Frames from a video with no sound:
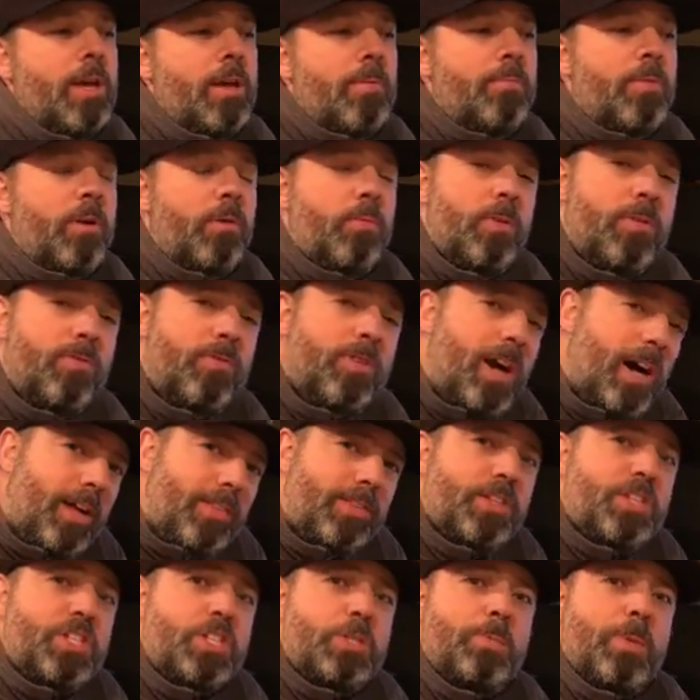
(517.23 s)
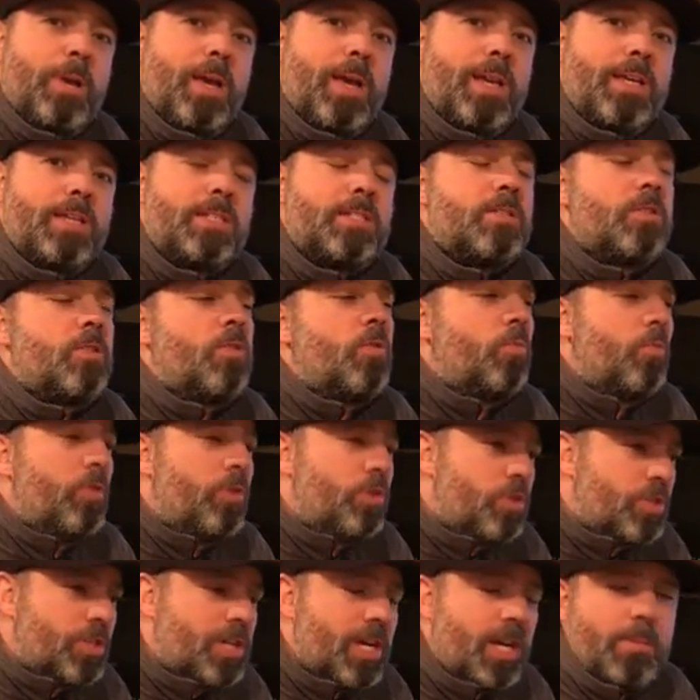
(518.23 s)
But we've got the space, we
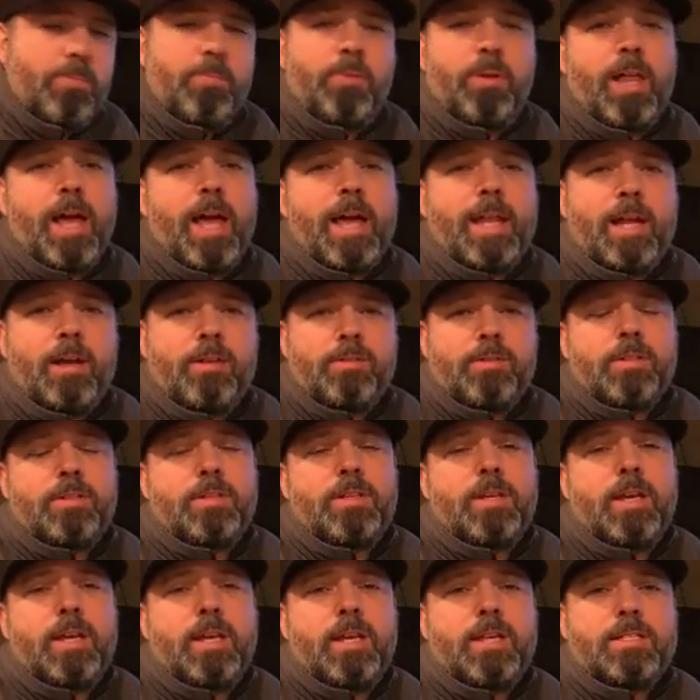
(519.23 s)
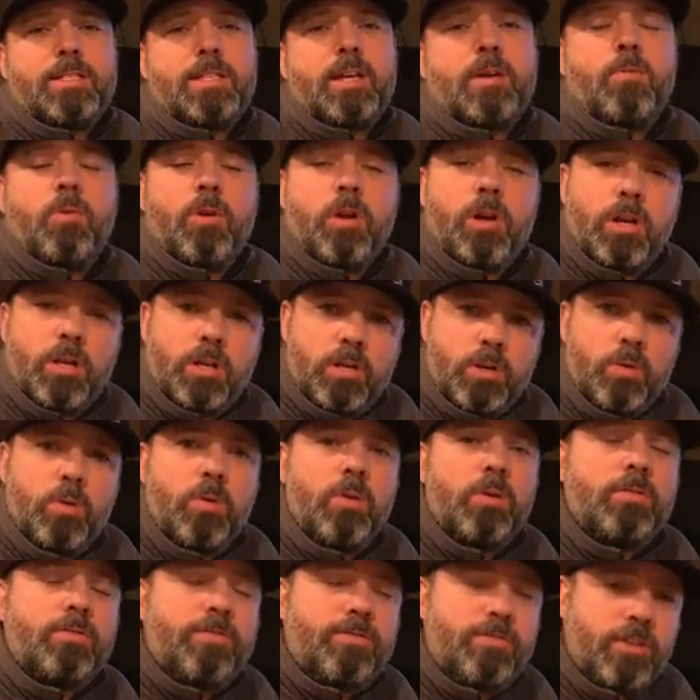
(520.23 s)
just got to plan out the days that we're going to go
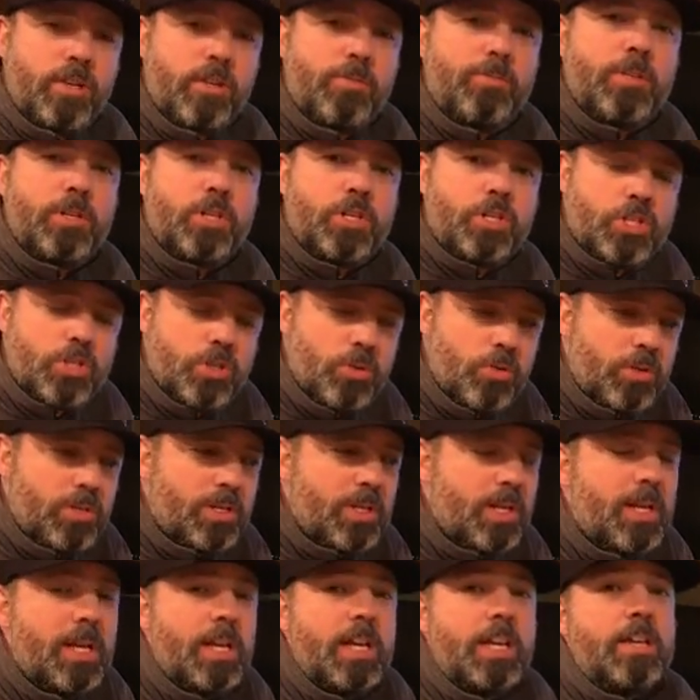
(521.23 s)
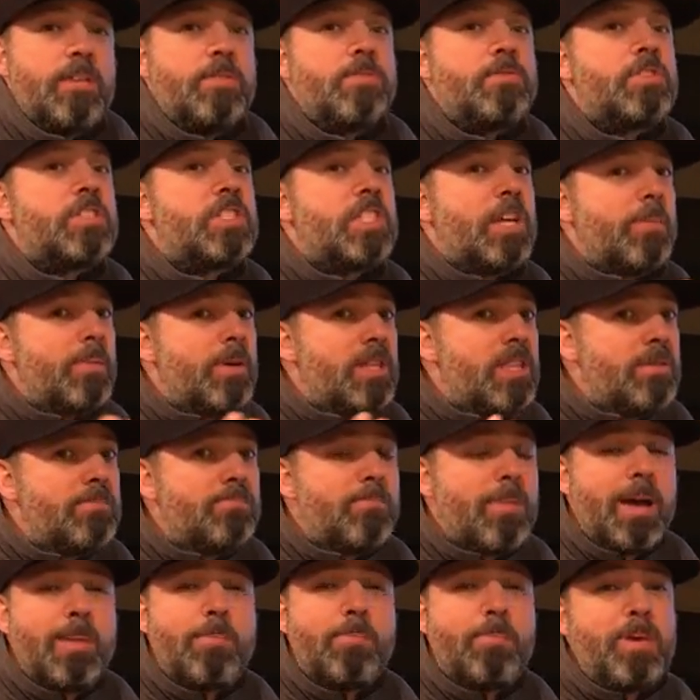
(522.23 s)
and film and shoot. Some of them
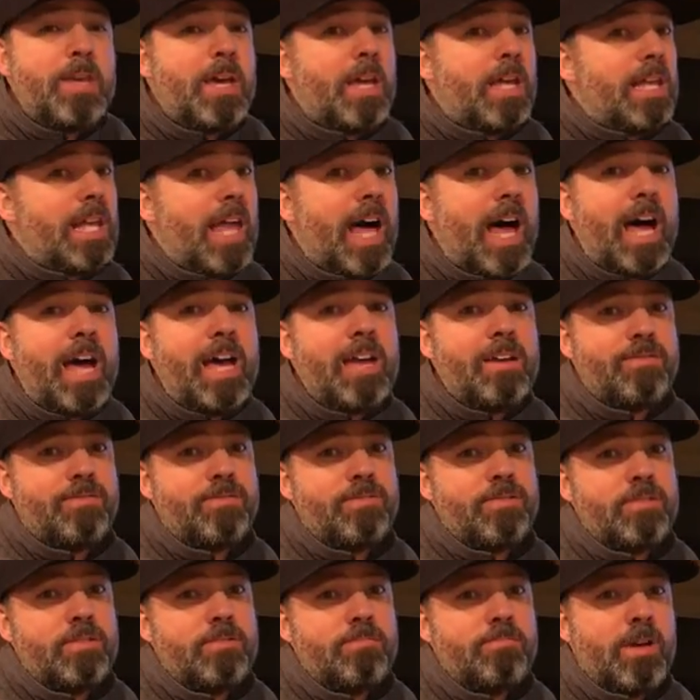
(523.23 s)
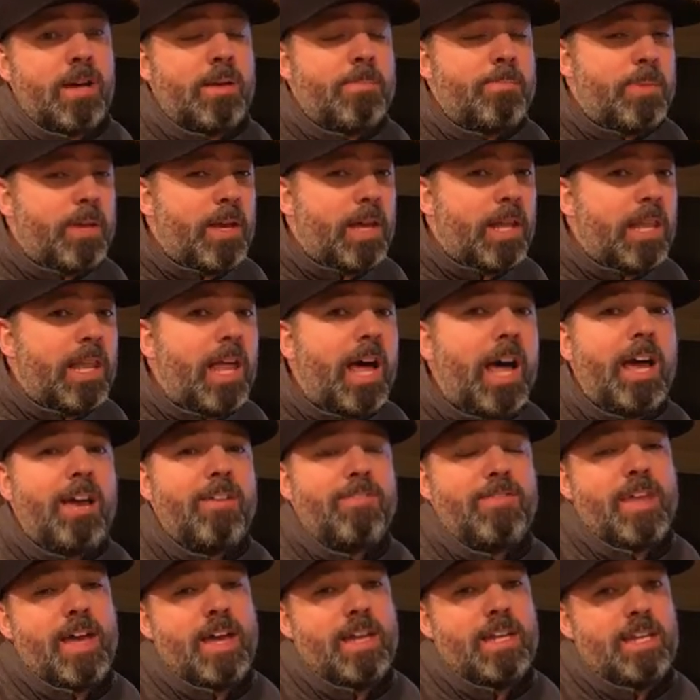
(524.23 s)
might be alive
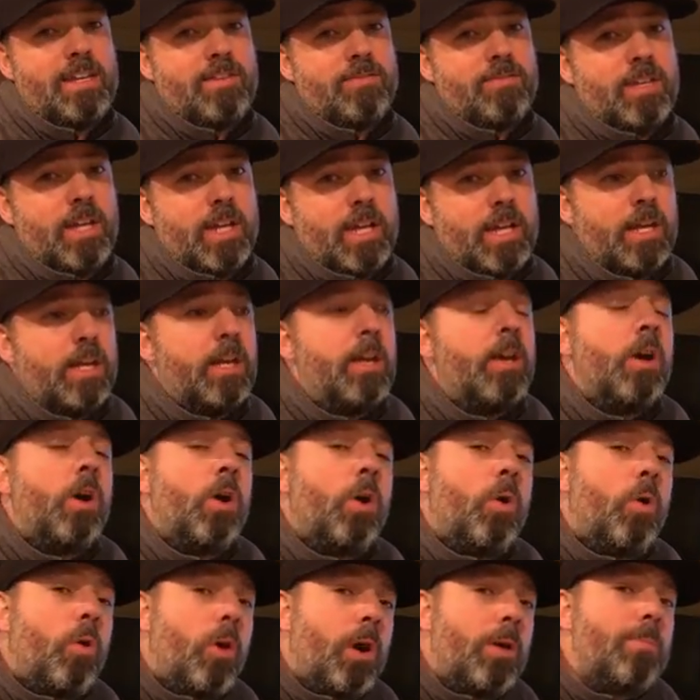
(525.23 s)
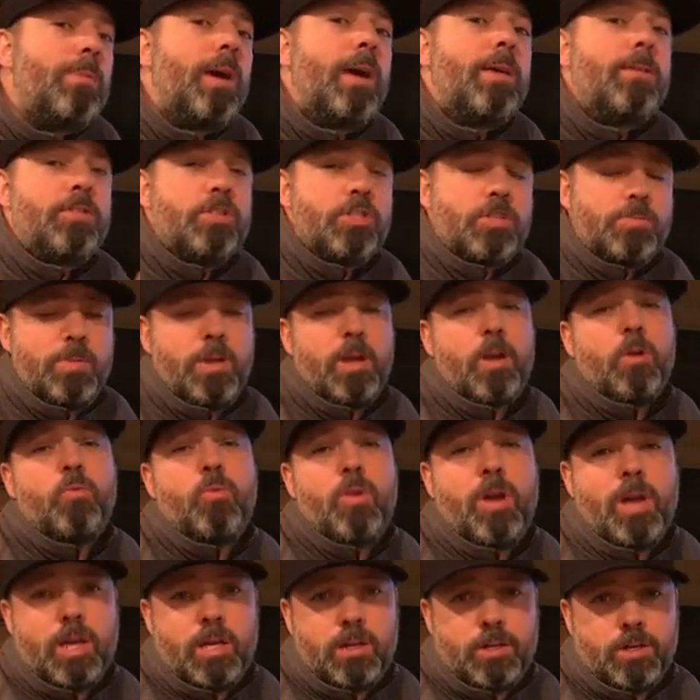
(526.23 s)
that evening, or it might just be a
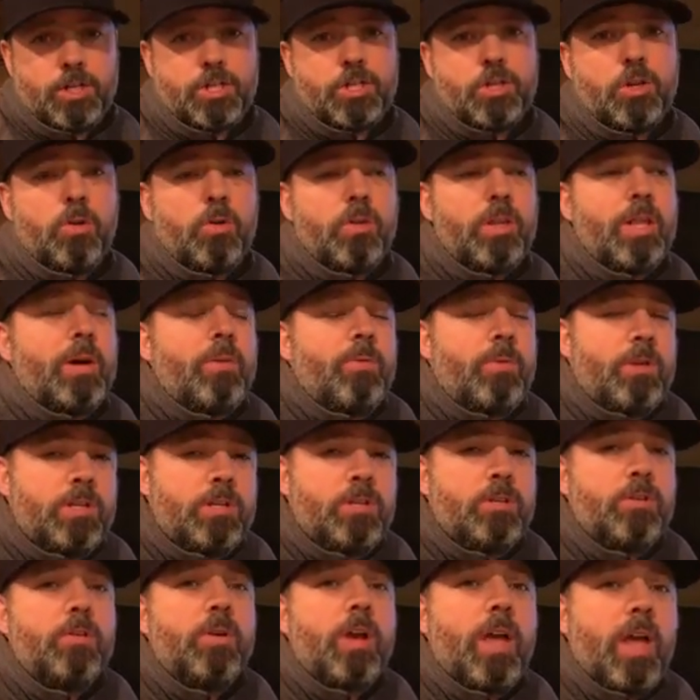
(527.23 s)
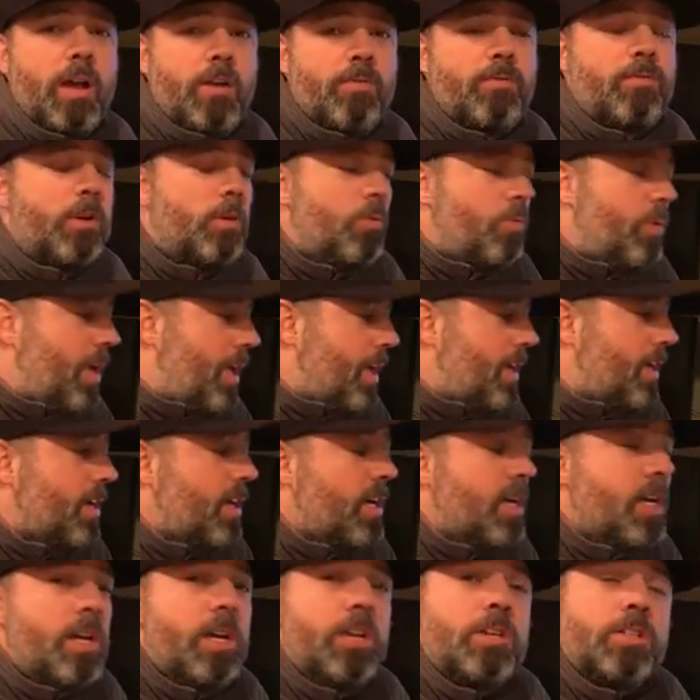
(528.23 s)
regular show that we do every week.
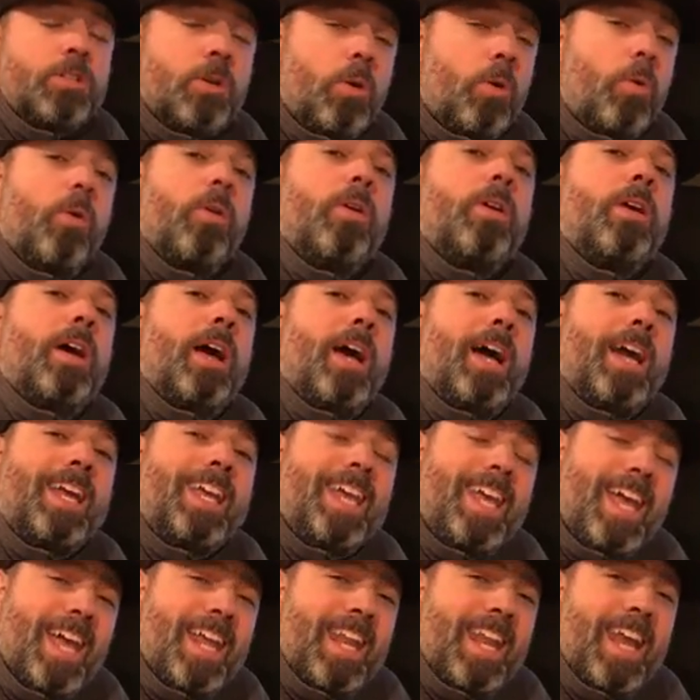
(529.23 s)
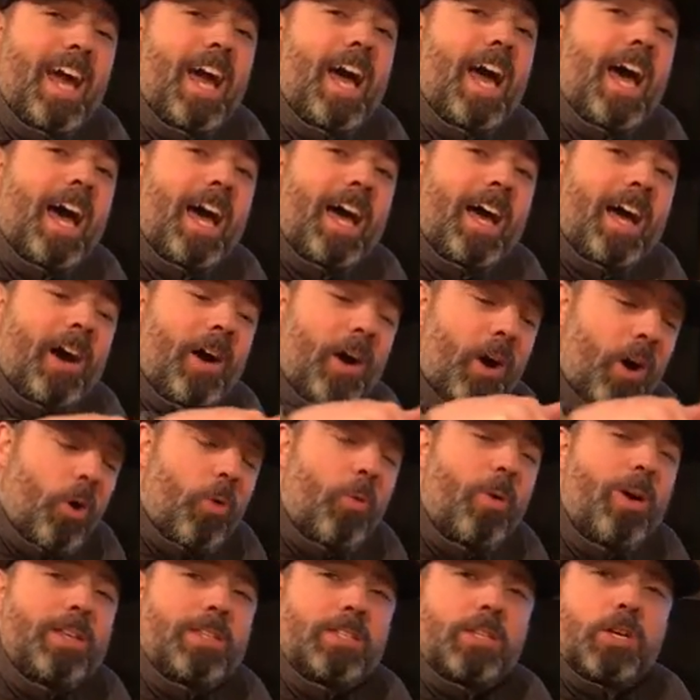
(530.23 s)
So again,
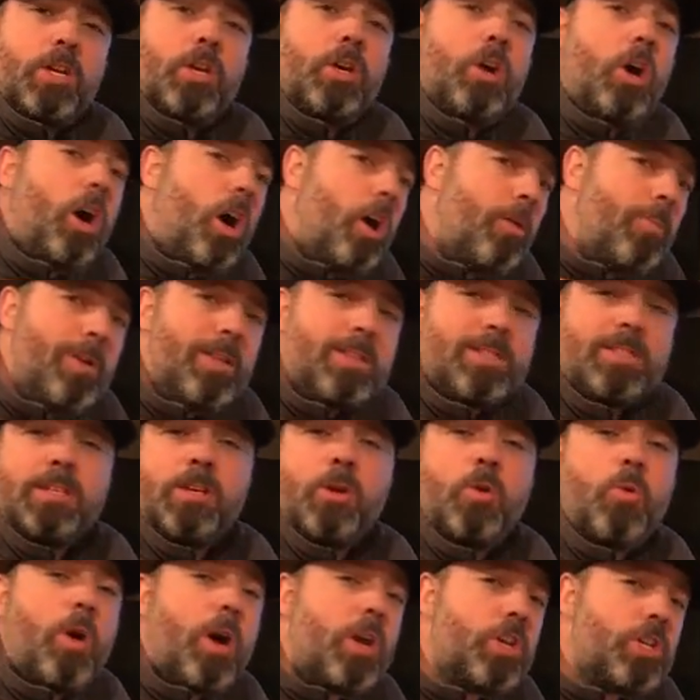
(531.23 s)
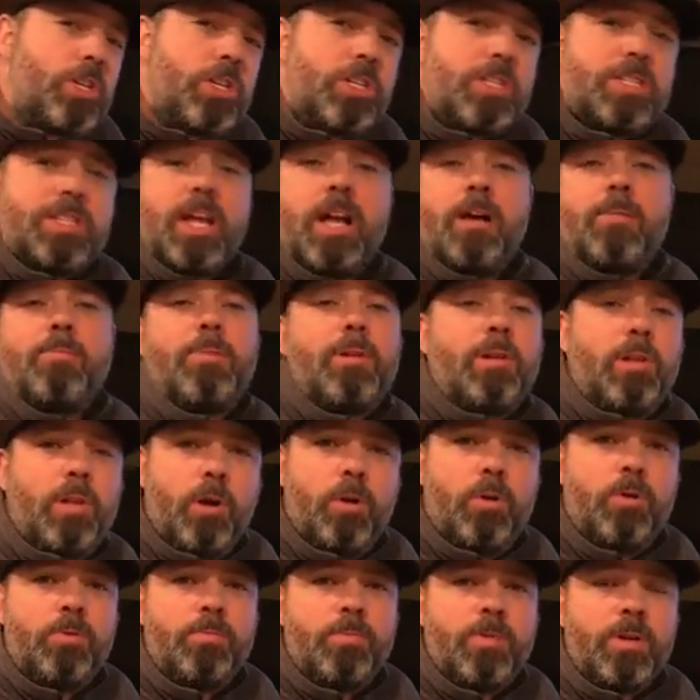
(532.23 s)
always comments and questions down
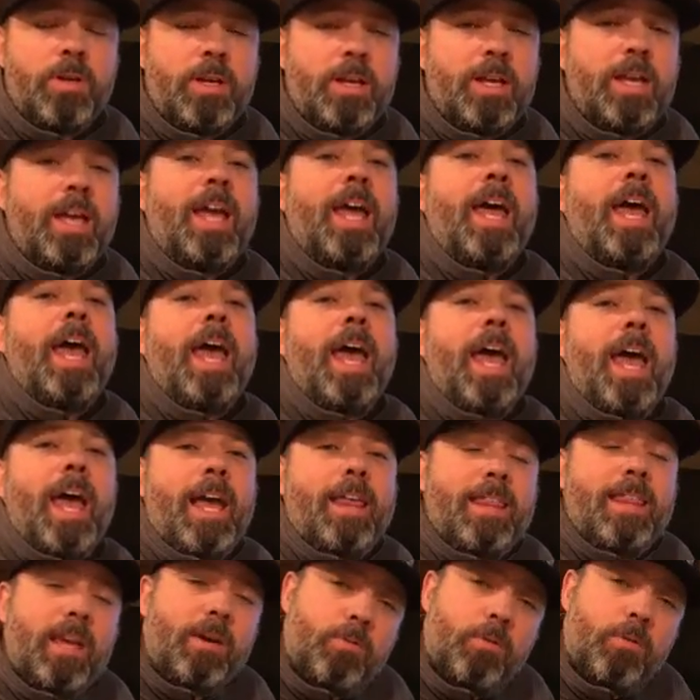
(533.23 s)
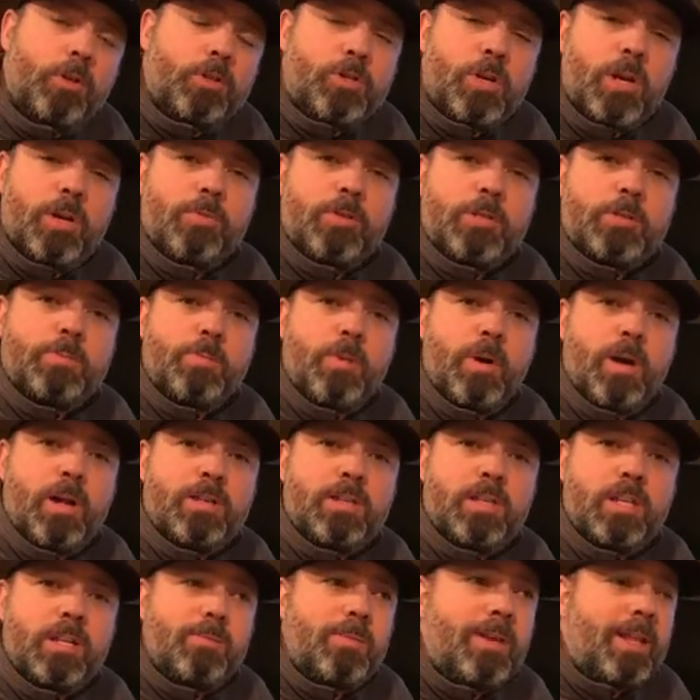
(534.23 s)
below, and then we'll try and respond
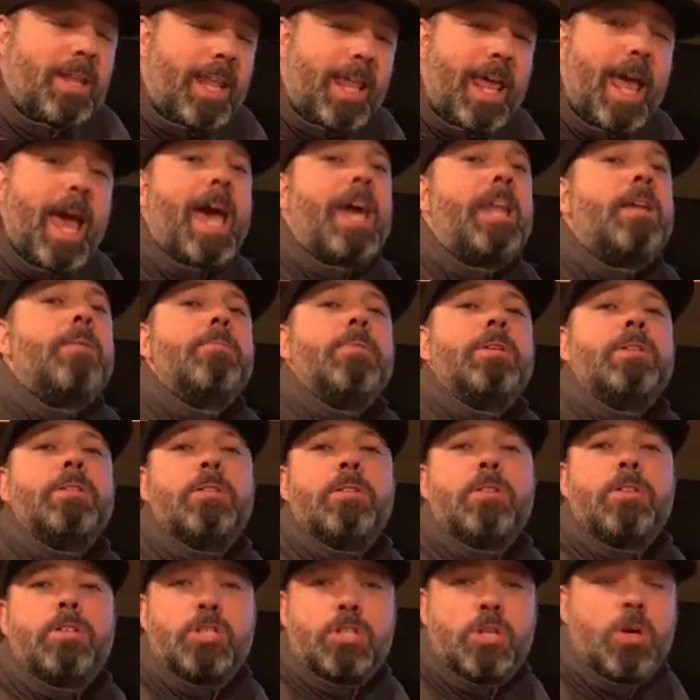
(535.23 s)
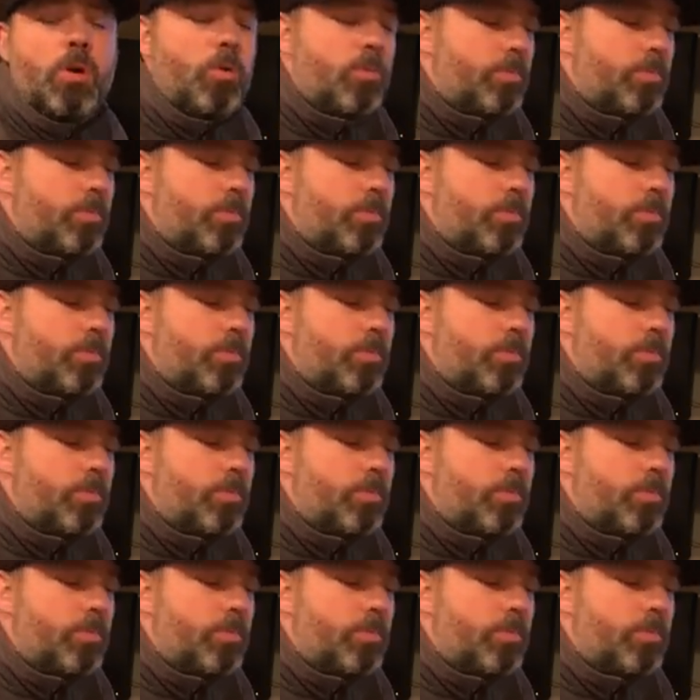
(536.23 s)
to them and add them into the show.